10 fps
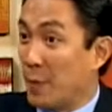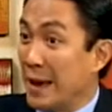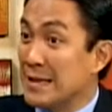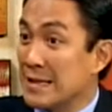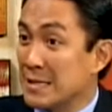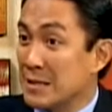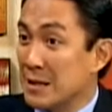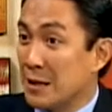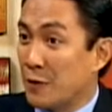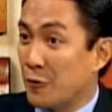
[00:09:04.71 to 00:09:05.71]
a basis
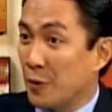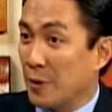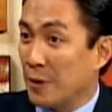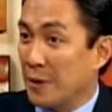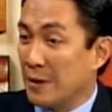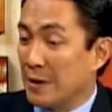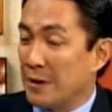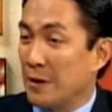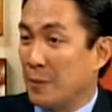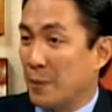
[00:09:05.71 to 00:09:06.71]
for
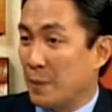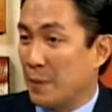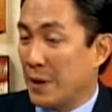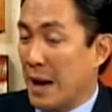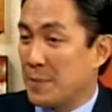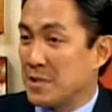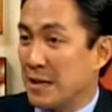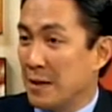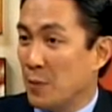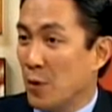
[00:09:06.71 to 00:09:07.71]
perhaps
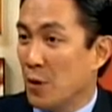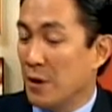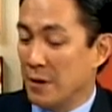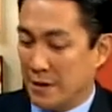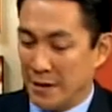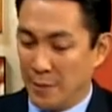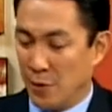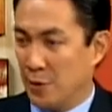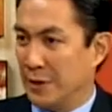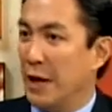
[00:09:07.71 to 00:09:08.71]
a
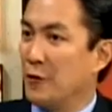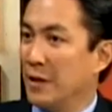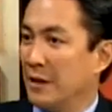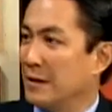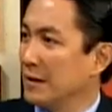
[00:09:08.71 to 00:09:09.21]
more definite